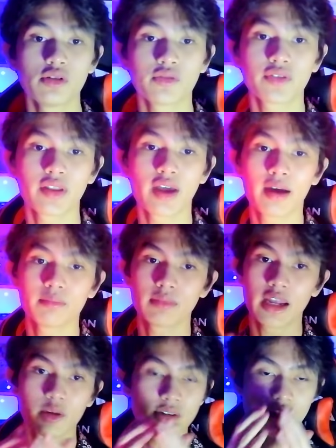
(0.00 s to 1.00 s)
for that.
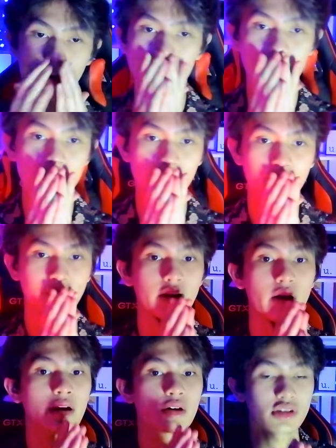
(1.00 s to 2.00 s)
Anyways, I hope you enjoy the video and
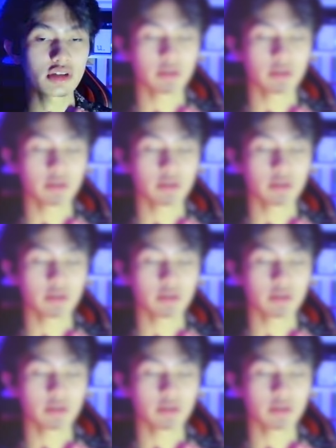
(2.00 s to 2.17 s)
I'll see you in